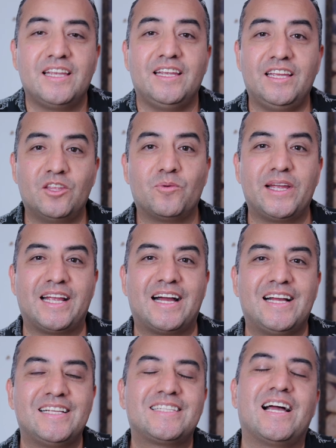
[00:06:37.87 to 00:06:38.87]
Either way,
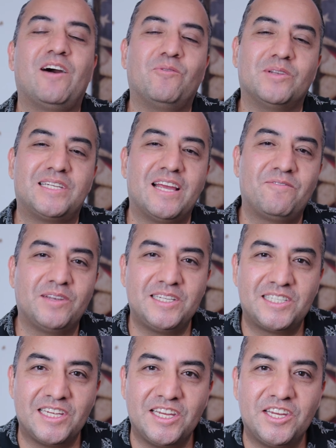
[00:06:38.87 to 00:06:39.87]
guys, I will definitely
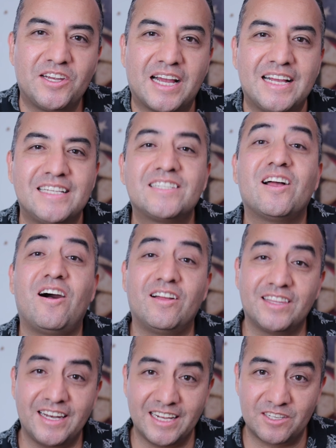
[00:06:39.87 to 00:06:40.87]
see you guys
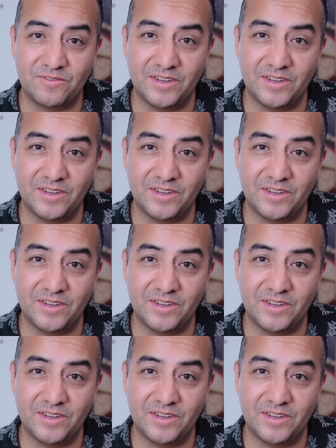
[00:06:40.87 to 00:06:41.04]
on the next